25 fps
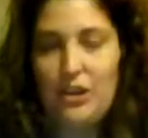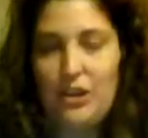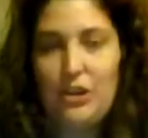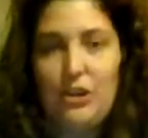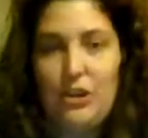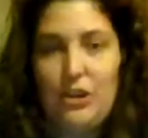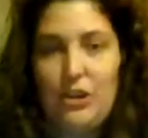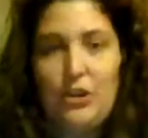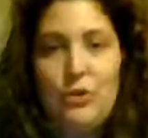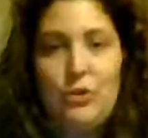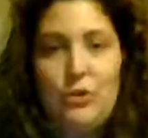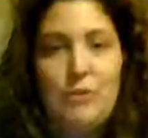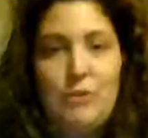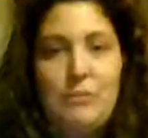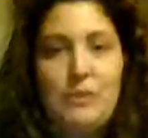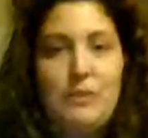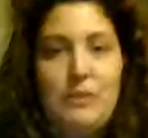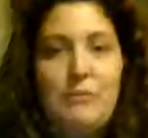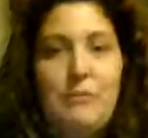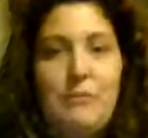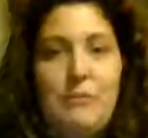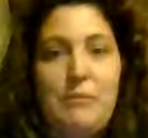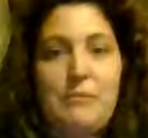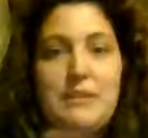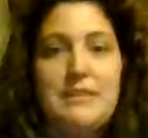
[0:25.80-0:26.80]
normally
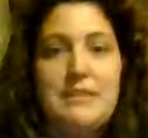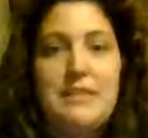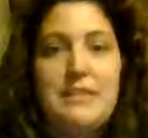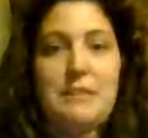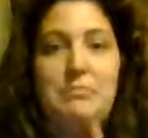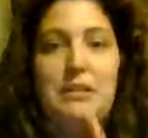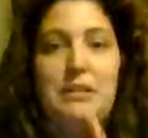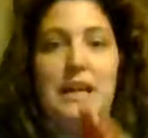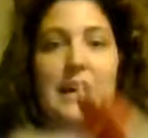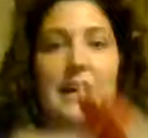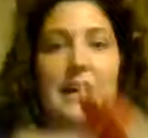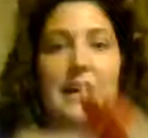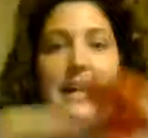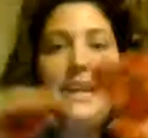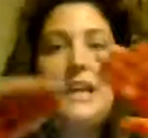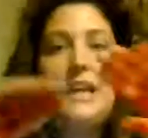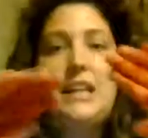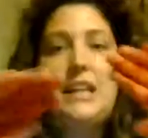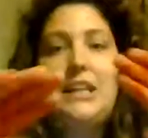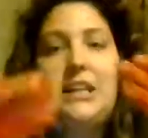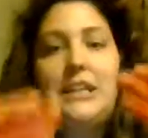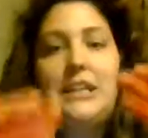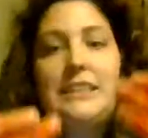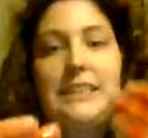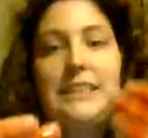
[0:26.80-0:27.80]
when we see blood, it
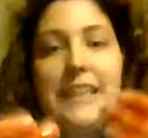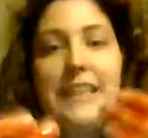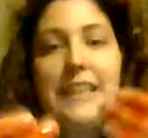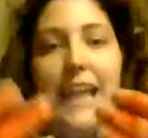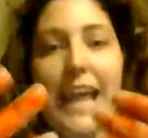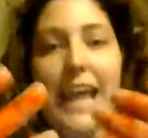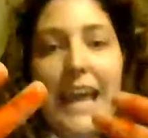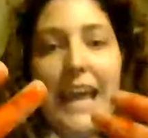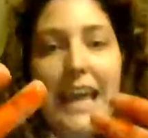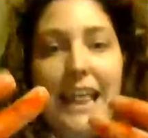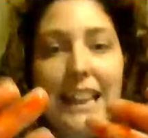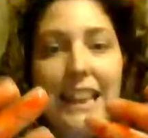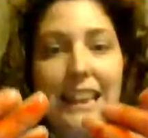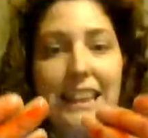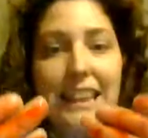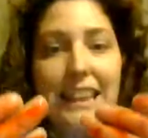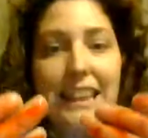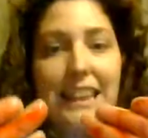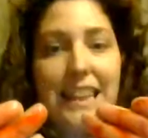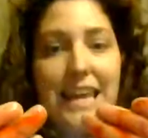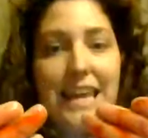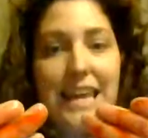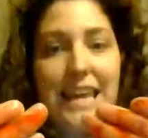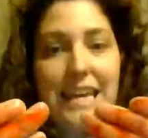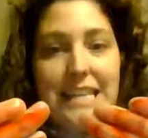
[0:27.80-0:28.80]
looks like
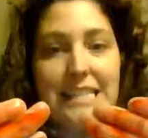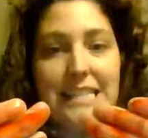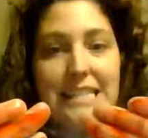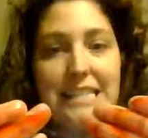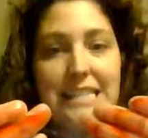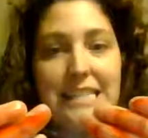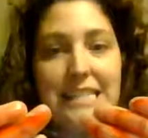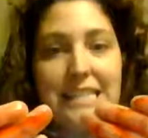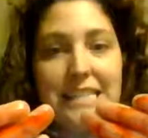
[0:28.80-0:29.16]
this.